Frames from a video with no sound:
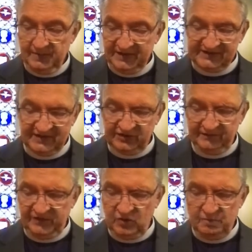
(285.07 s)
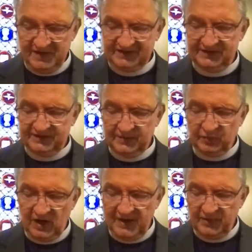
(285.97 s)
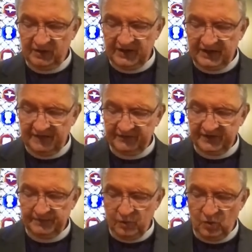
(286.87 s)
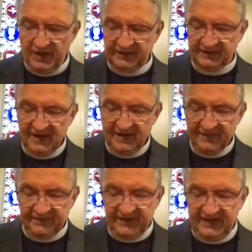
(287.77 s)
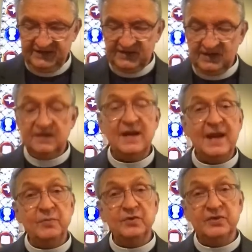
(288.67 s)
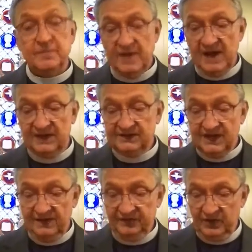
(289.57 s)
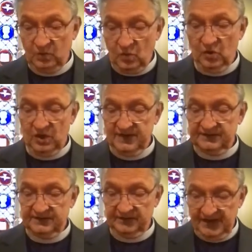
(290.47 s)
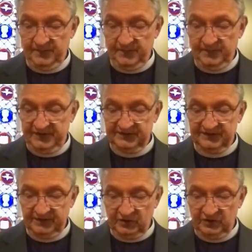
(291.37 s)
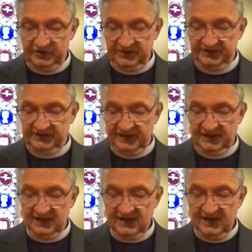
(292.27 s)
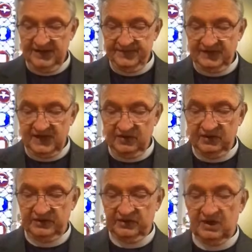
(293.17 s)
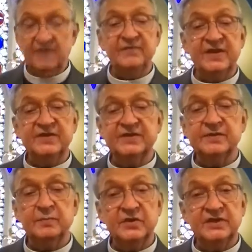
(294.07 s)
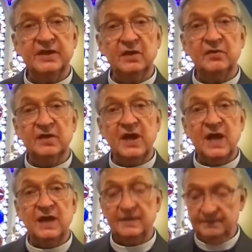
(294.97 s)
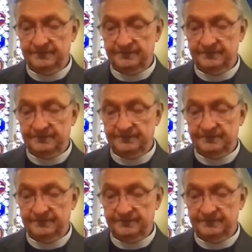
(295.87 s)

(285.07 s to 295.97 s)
But such a view misses the primary covenant point that these neighbor demands have their warrant, their impetus, and their urgency in the character of this particular God.